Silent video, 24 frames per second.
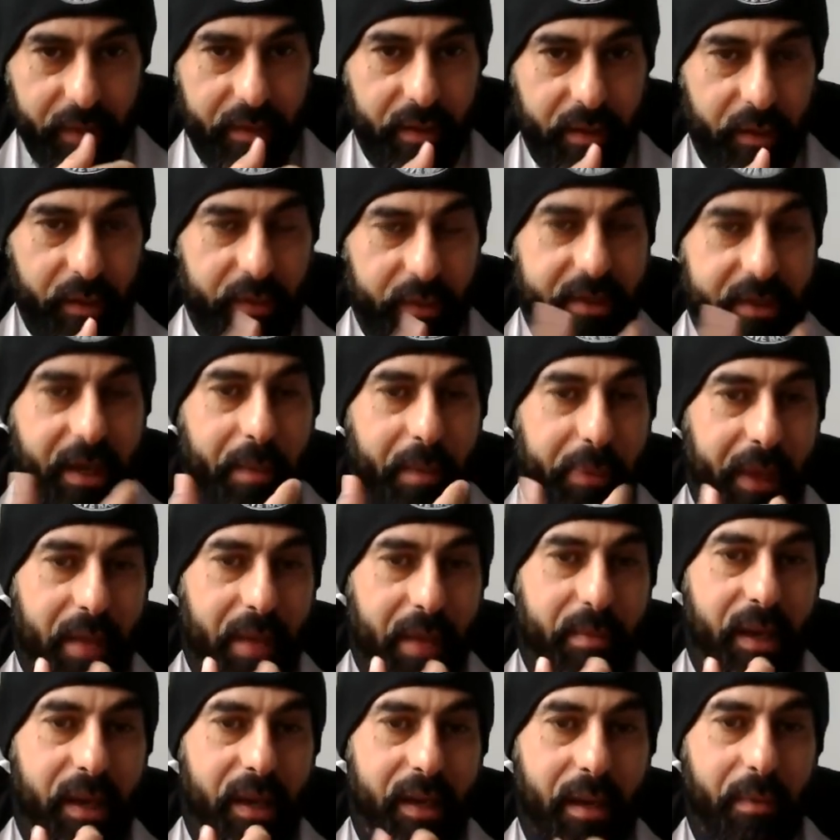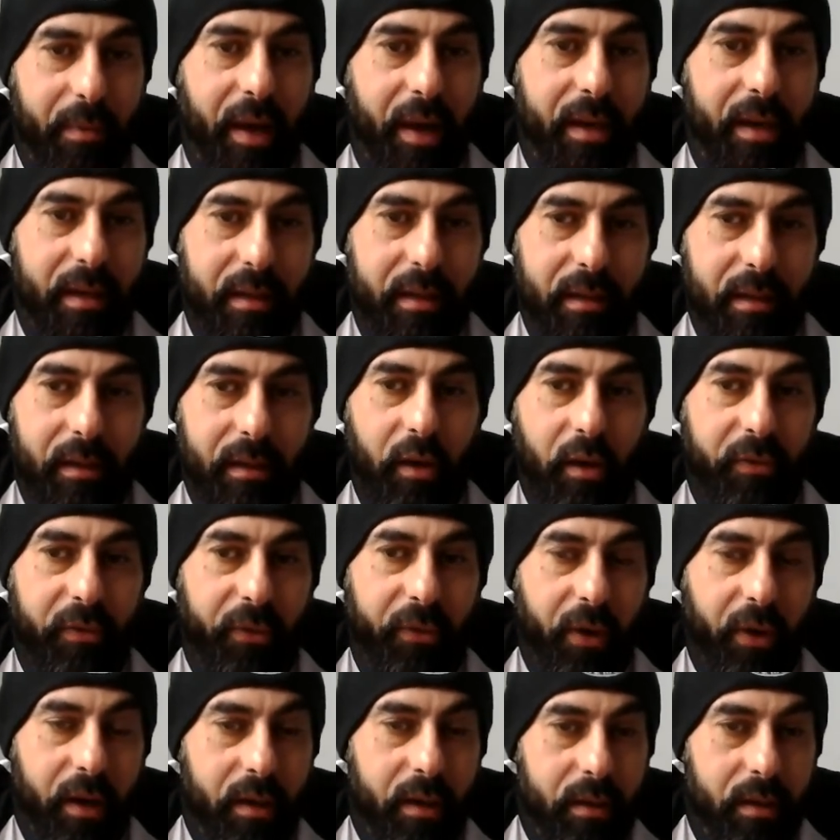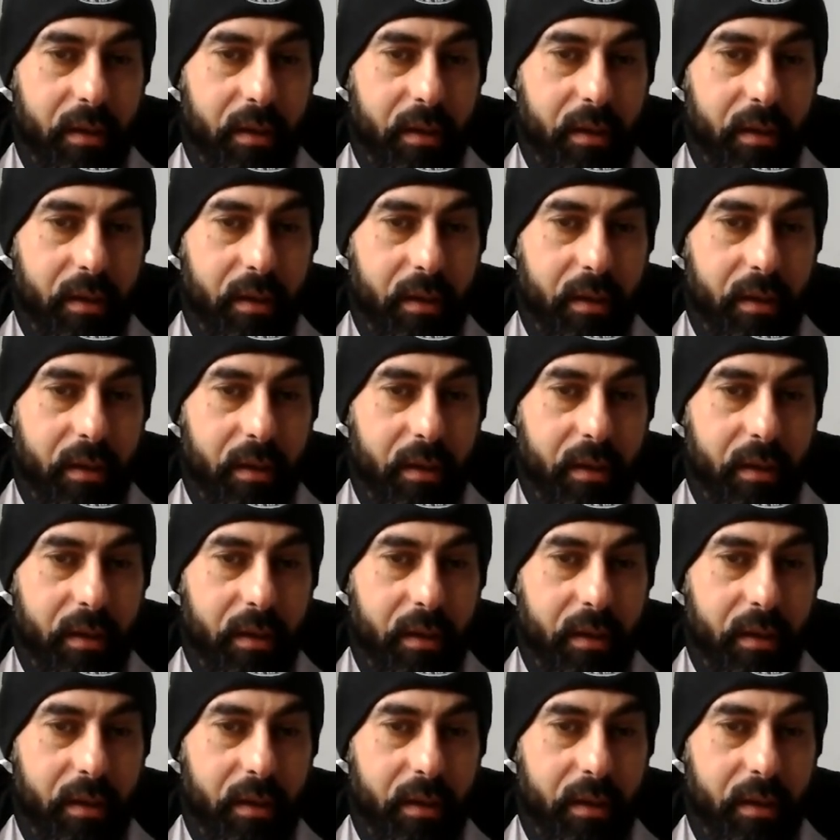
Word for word: Who's going to play me? Come on, you go for it.